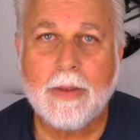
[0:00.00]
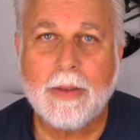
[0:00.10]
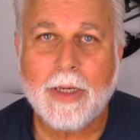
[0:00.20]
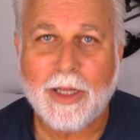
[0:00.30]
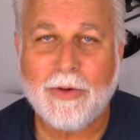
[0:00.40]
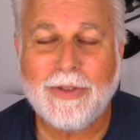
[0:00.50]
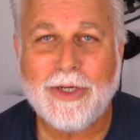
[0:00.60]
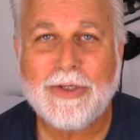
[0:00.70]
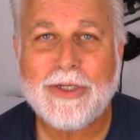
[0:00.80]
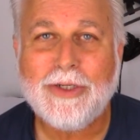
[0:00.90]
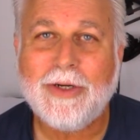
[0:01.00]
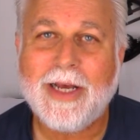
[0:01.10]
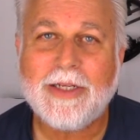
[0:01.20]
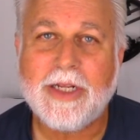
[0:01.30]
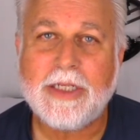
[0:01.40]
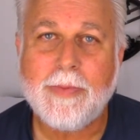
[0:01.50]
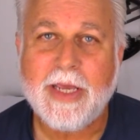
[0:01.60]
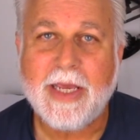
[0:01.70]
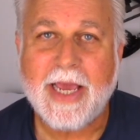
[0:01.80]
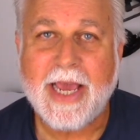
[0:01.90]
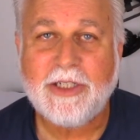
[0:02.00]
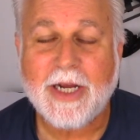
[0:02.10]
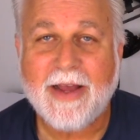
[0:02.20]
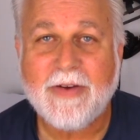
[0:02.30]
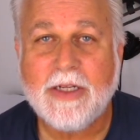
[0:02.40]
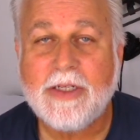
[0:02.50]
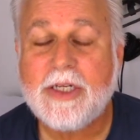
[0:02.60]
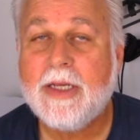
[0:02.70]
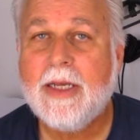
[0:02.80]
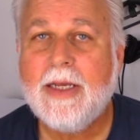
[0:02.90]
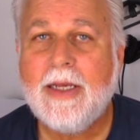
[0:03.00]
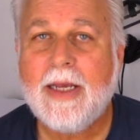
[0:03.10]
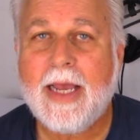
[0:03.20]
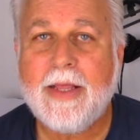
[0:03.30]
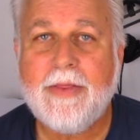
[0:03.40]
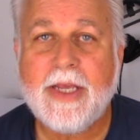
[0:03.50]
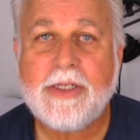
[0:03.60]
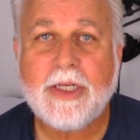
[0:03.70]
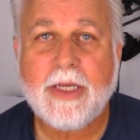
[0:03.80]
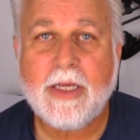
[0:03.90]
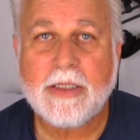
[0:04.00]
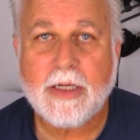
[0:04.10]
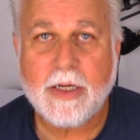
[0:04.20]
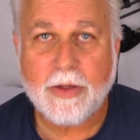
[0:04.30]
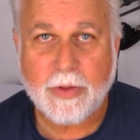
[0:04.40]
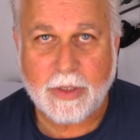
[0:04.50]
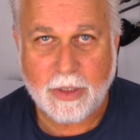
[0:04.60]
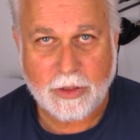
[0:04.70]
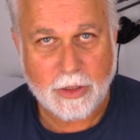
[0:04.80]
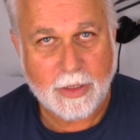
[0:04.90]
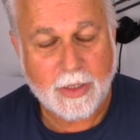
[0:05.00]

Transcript: Hello, dudes and dudettes. It's me, H. Ivans, and this is another edition